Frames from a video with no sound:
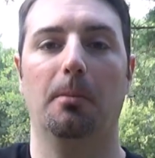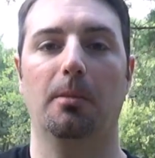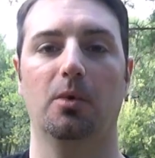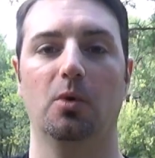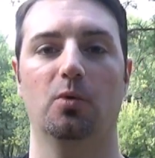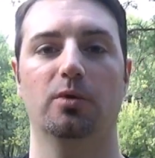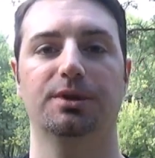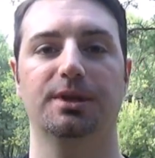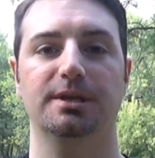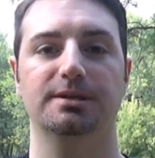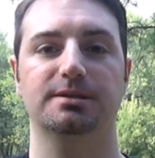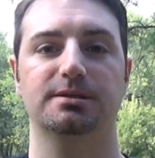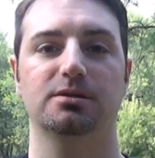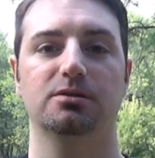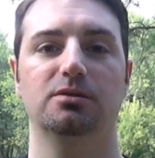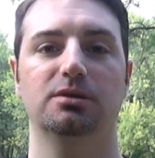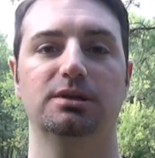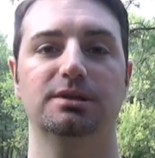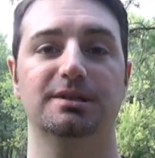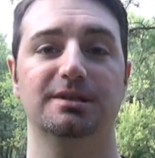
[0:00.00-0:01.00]
And what that's
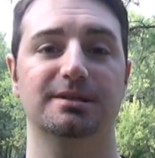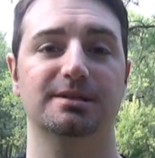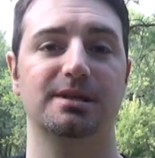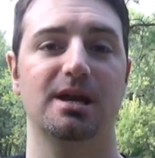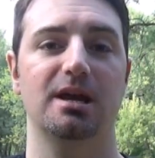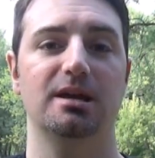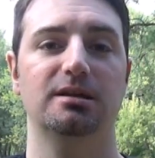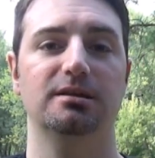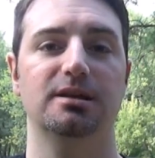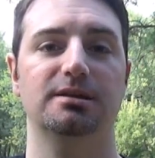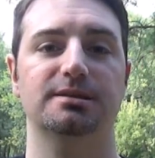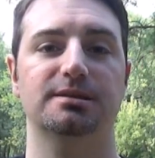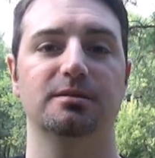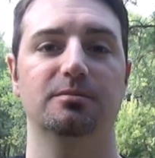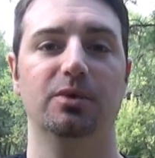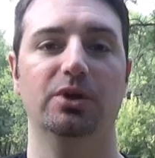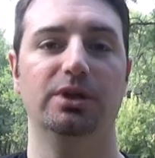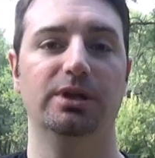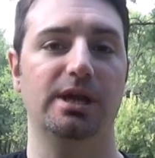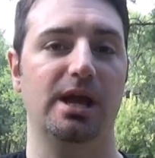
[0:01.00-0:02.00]
doing is it's taking that
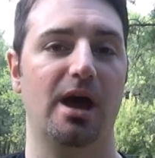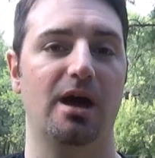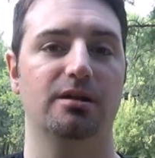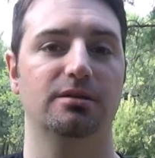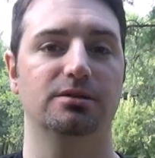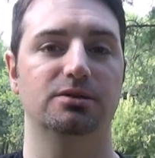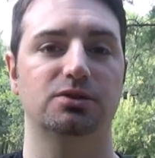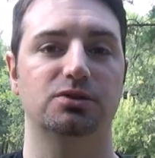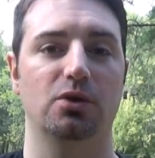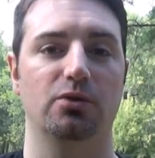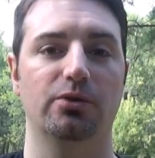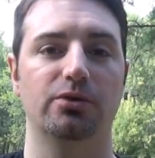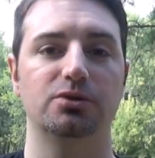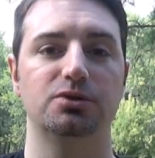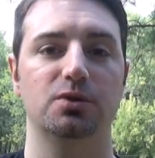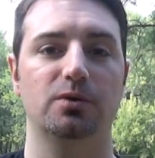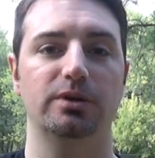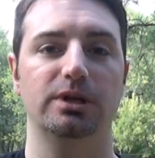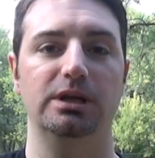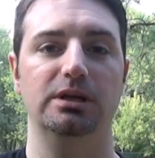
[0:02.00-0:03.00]
stability out of this shoulder
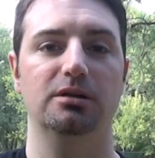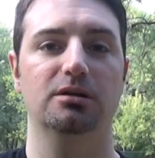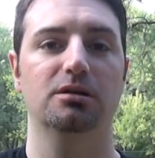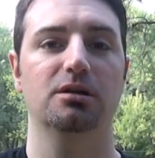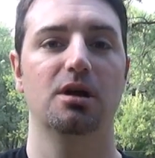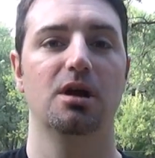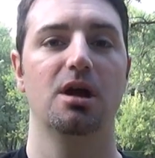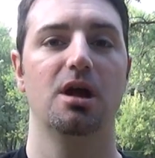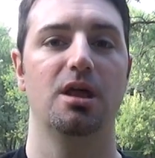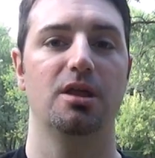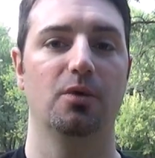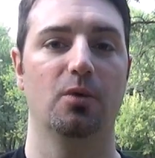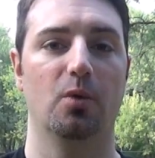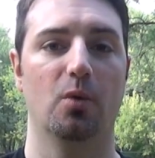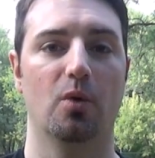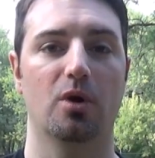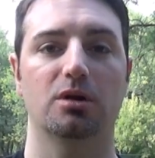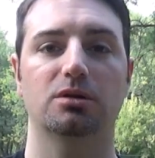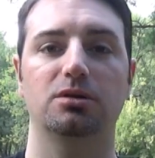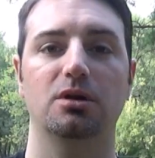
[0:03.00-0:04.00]
joint here that we
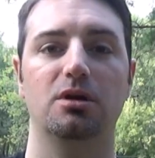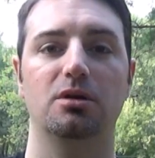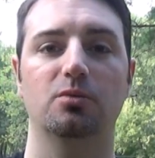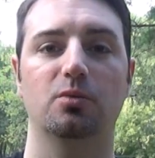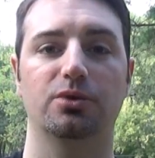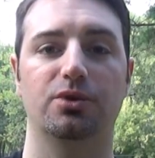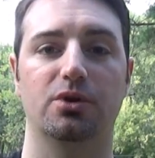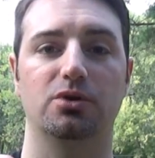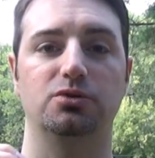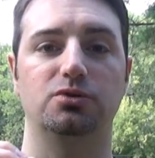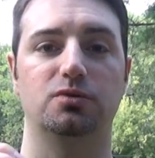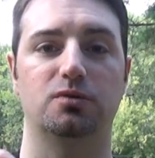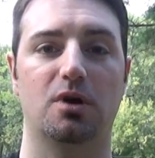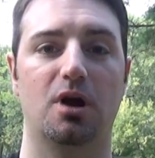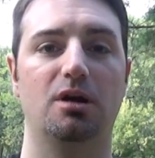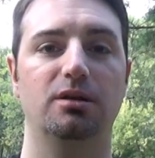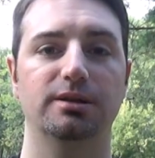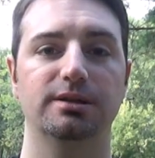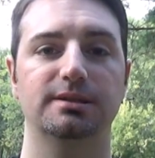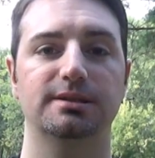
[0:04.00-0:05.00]
worked on with our
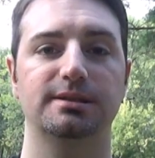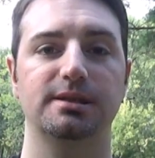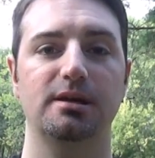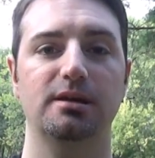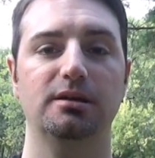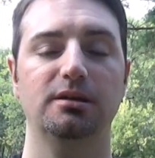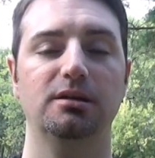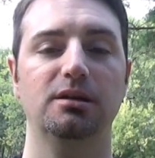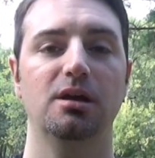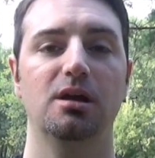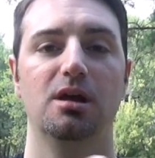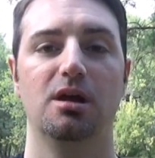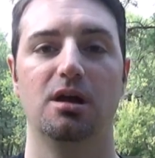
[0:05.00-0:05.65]
draw length setting,